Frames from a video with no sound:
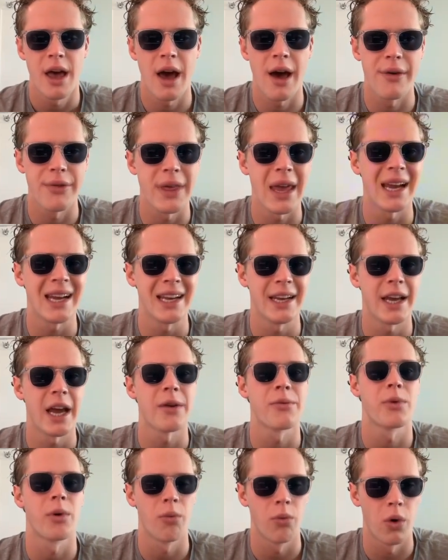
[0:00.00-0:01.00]
they can
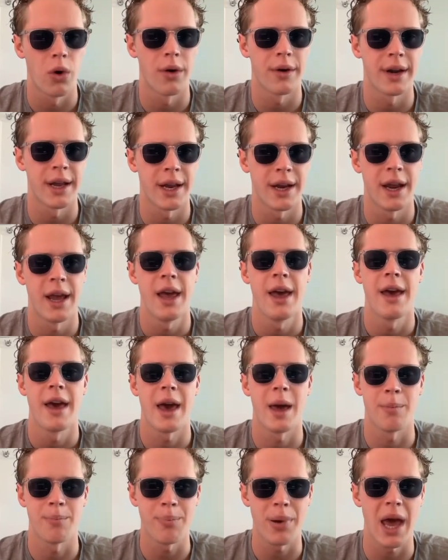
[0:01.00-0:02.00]
get rewarded
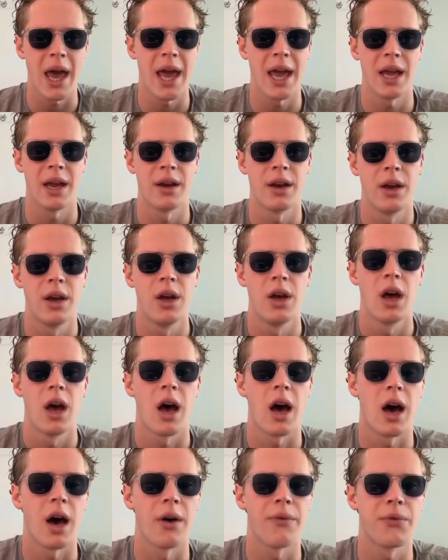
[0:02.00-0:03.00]
and paid
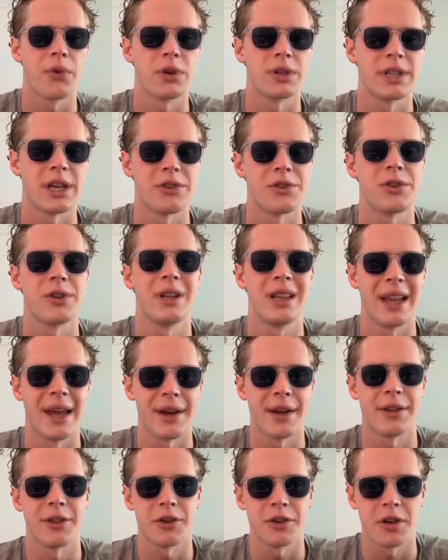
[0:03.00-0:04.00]
for essentially
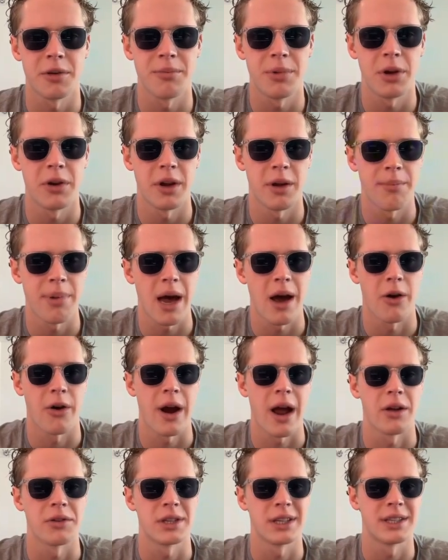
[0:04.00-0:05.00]
lending their computing power
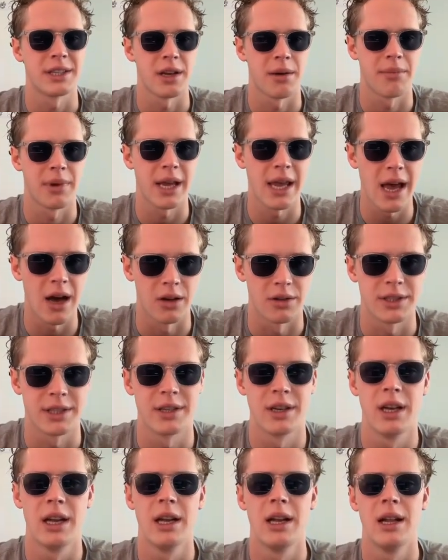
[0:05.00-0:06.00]
out to somebody else.
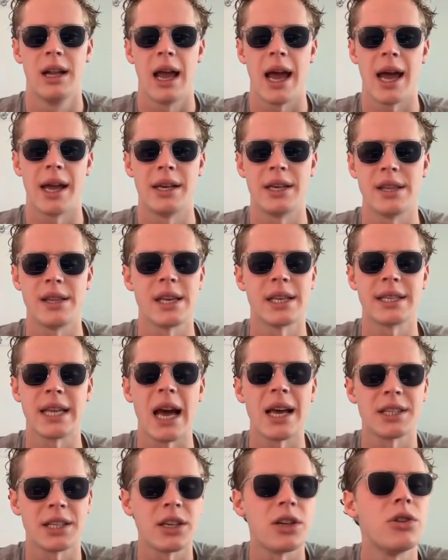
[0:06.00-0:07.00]
And this
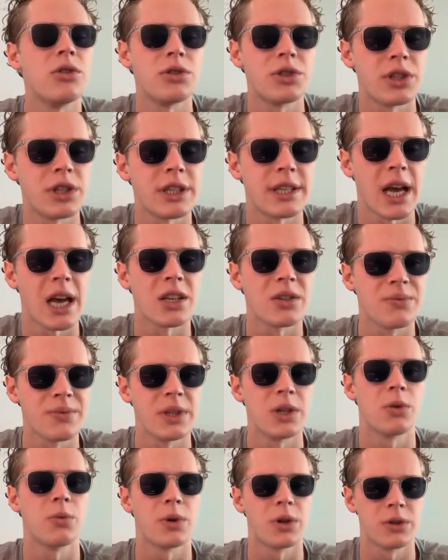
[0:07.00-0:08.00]
has
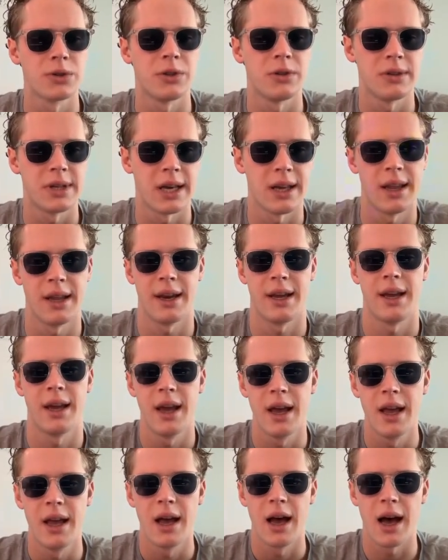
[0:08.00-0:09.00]
real world utility.
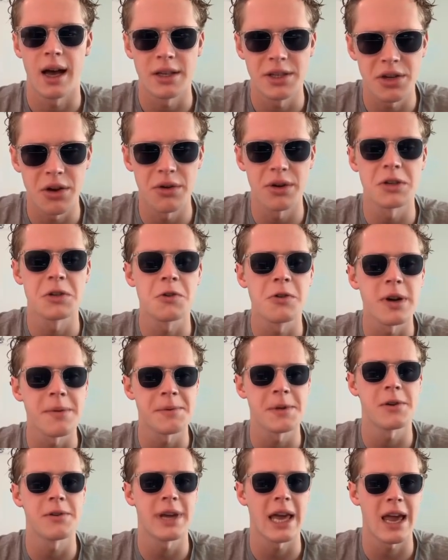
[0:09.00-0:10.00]
So does
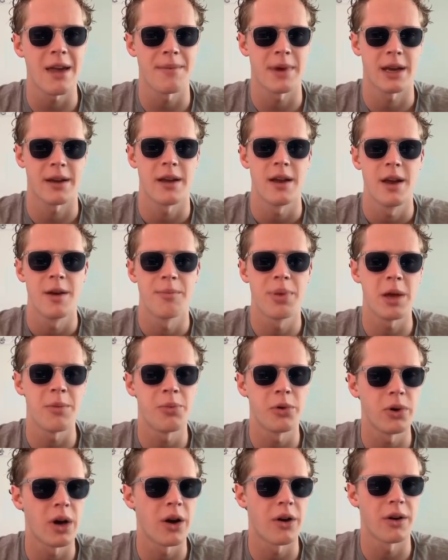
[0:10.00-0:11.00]
crypto gaming.
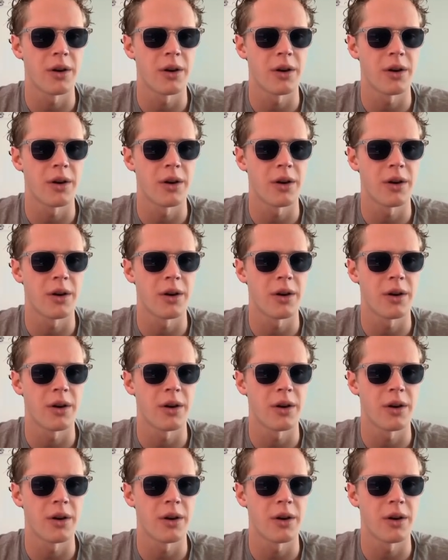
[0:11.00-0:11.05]
People